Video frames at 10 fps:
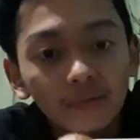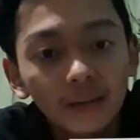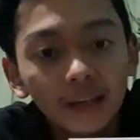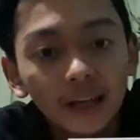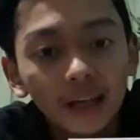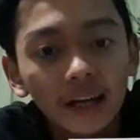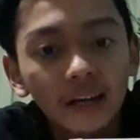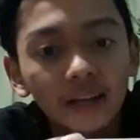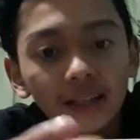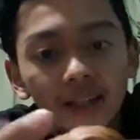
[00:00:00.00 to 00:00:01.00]
I mean, the
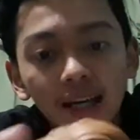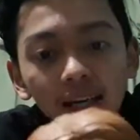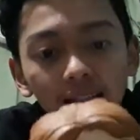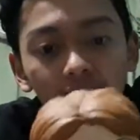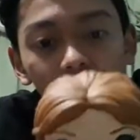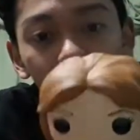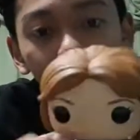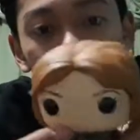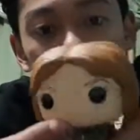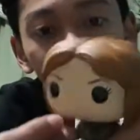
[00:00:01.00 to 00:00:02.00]
hair design is
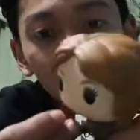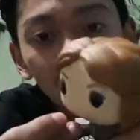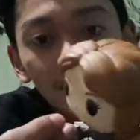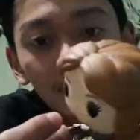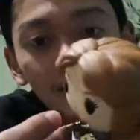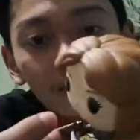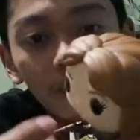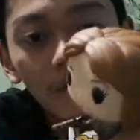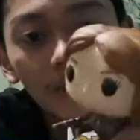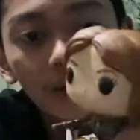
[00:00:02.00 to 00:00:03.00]
nice, the gun is
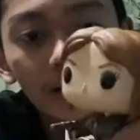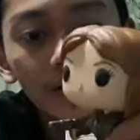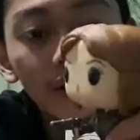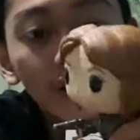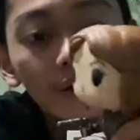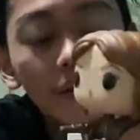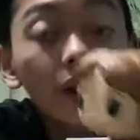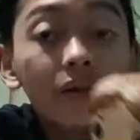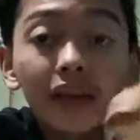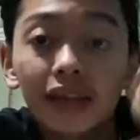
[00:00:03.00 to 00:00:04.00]
properly, and
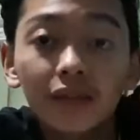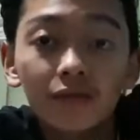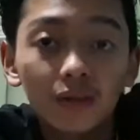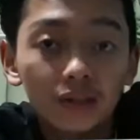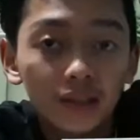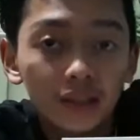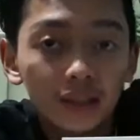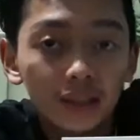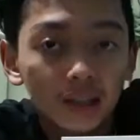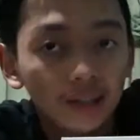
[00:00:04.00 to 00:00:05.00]
wala akong nakitang
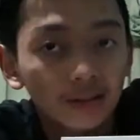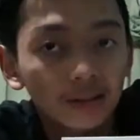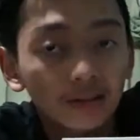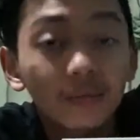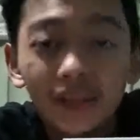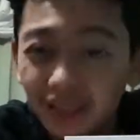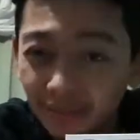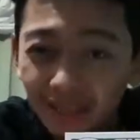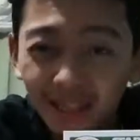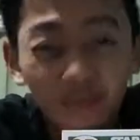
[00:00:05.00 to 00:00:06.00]
flaws. Ano na to, imagine
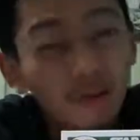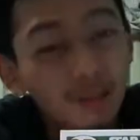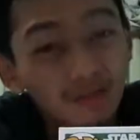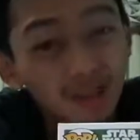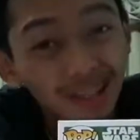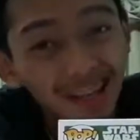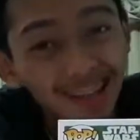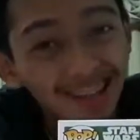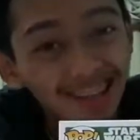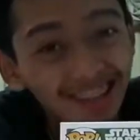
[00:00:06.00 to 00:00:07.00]
mo, I just bought it for
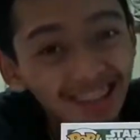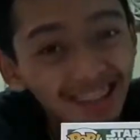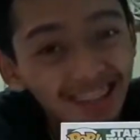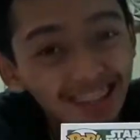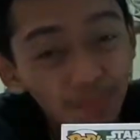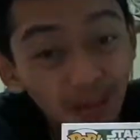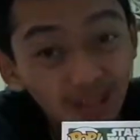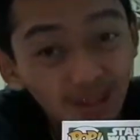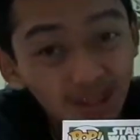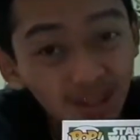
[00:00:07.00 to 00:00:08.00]
330
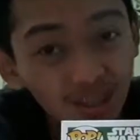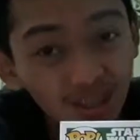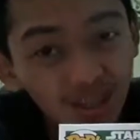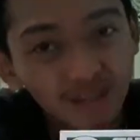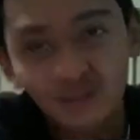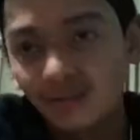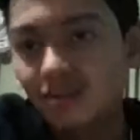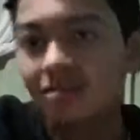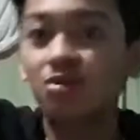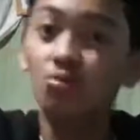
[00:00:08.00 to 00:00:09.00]
pesos.
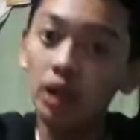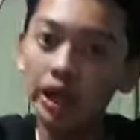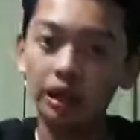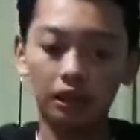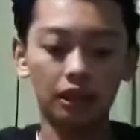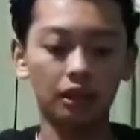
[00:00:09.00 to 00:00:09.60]
Sulit.